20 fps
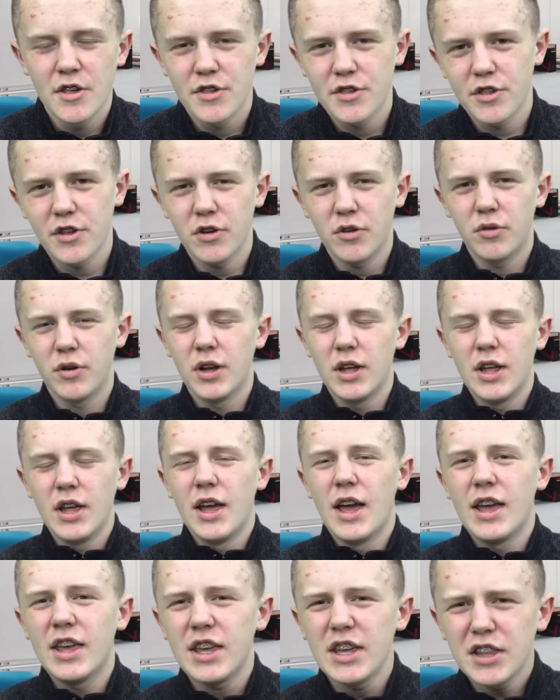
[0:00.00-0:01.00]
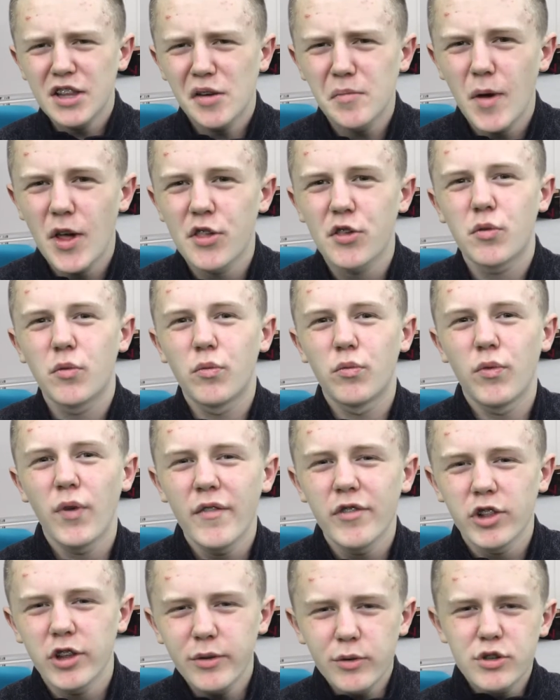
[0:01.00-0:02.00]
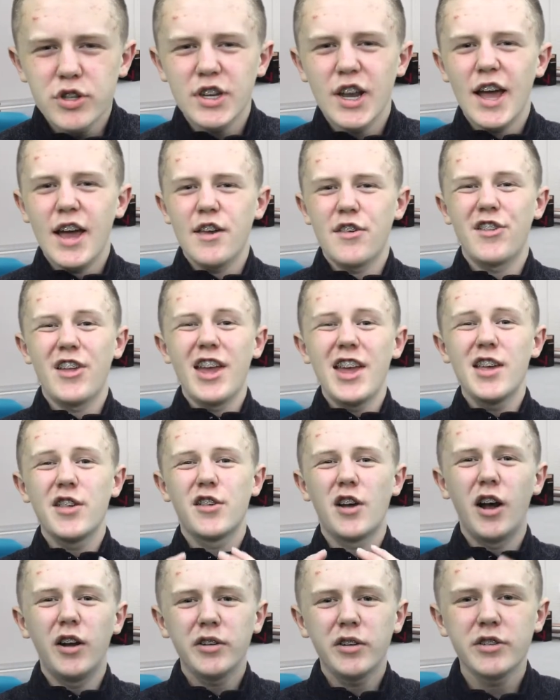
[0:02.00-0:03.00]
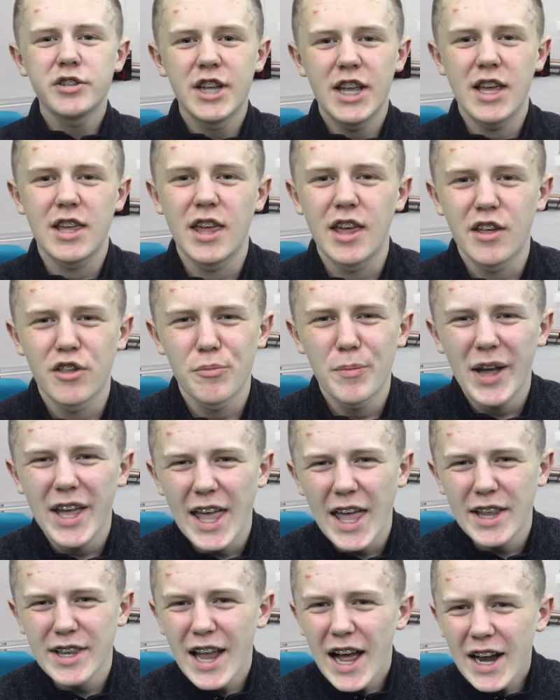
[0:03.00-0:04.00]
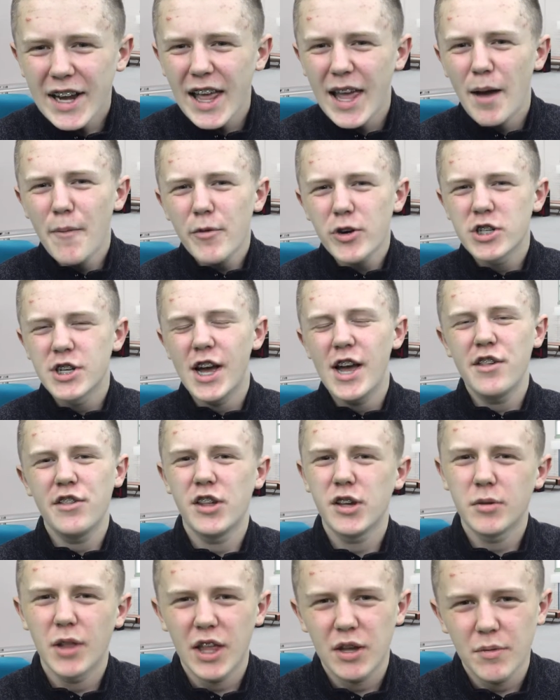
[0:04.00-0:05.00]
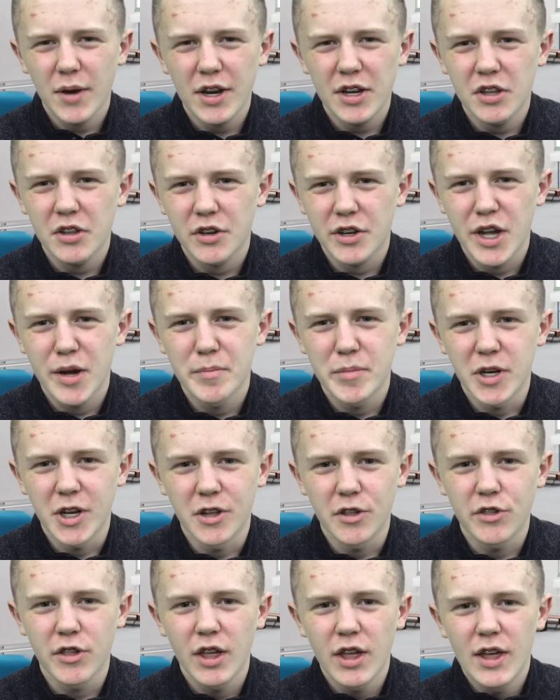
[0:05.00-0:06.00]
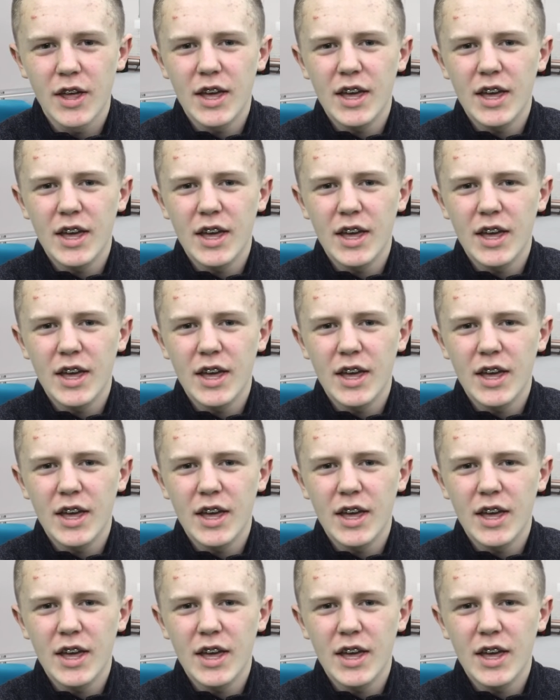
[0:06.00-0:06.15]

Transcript: So, Elon Musk revolutionized his undertakings by not advertising like regular companies.